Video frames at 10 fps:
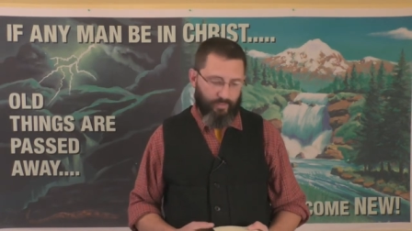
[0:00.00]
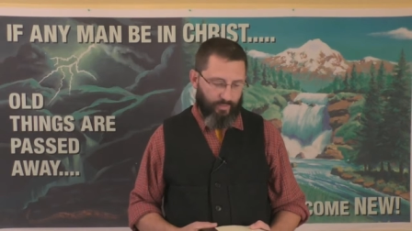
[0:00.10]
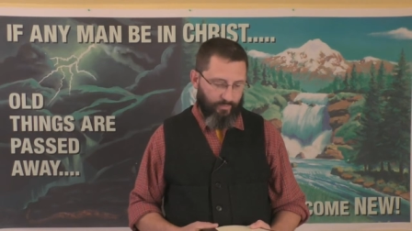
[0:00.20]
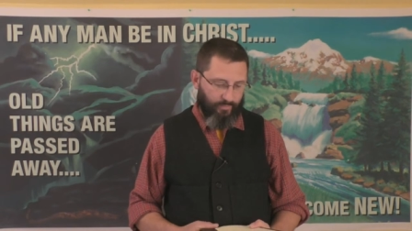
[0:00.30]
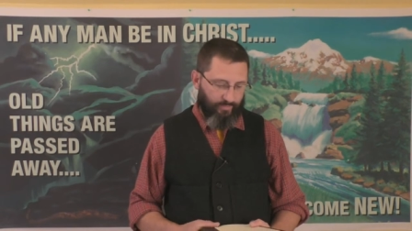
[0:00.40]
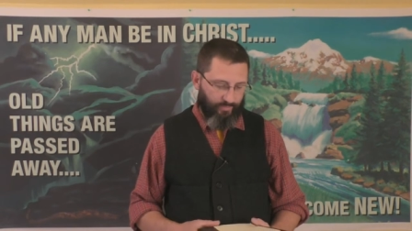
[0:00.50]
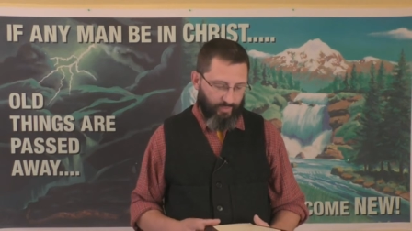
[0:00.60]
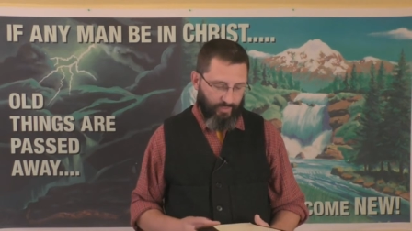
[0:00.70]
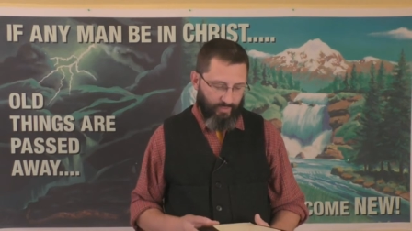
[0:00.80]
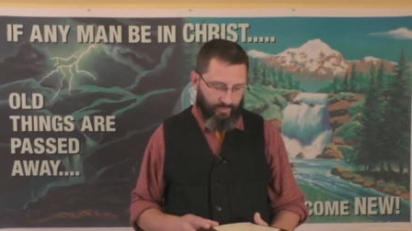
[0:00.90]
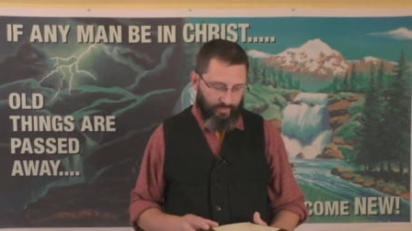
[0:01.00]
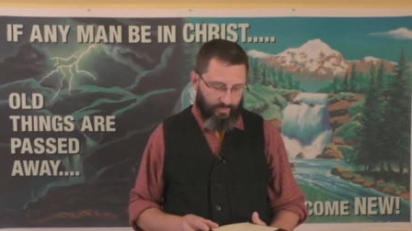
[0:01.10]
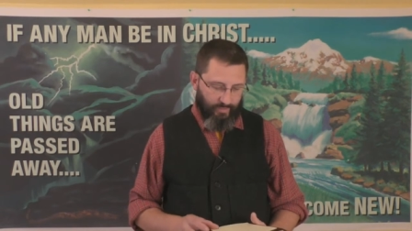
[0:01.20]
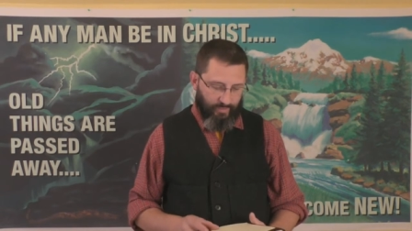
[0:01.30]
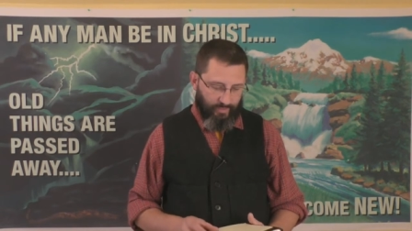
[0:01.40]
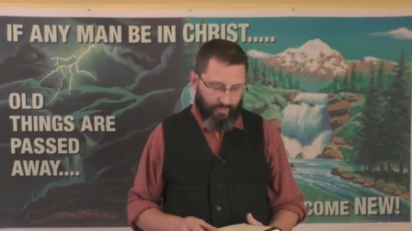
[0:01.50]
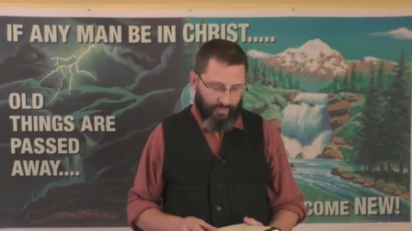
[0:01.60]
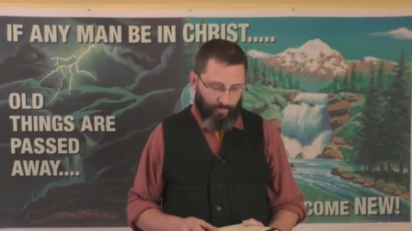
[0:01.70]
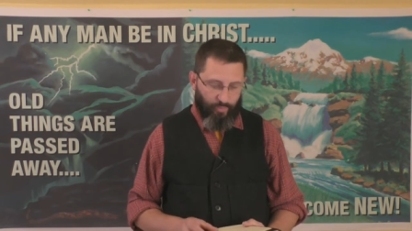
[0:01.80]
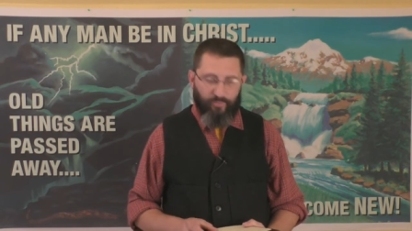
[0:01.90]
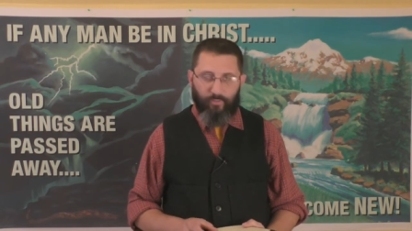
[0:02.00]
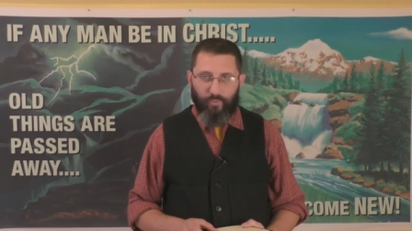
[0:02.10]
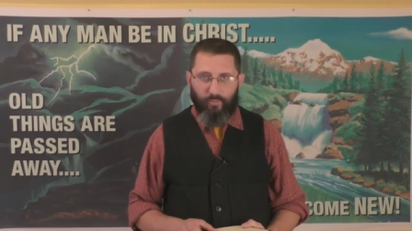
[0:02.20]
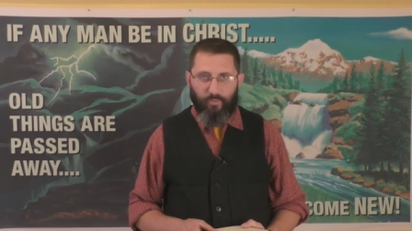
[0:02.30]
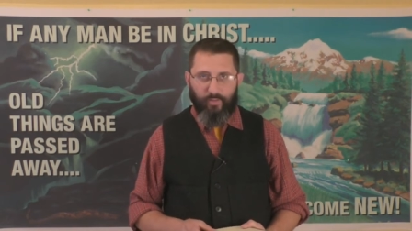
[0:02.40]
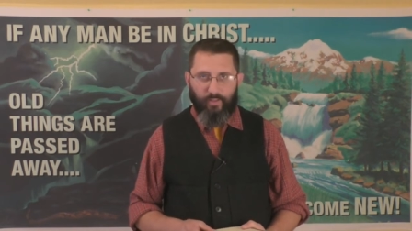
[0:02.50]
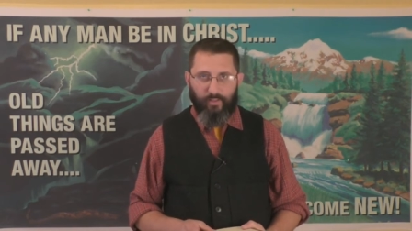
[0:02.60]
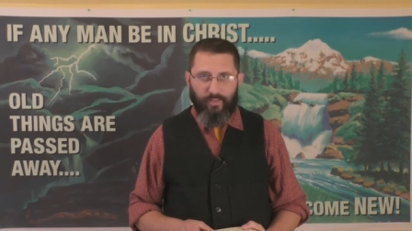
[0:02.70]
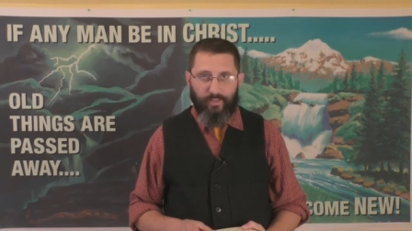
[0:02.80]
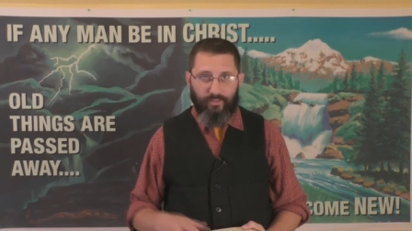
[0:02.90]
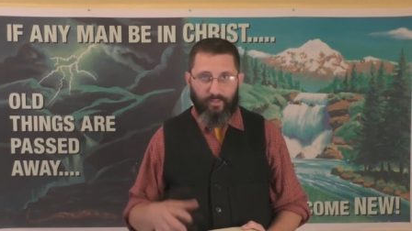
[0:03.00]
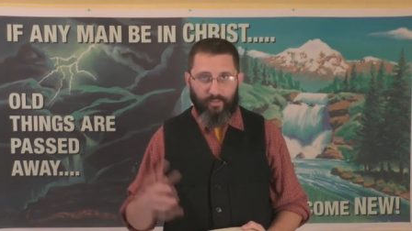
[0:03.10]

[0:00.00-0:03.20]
Uh, definitely a lot more affordable than like I said,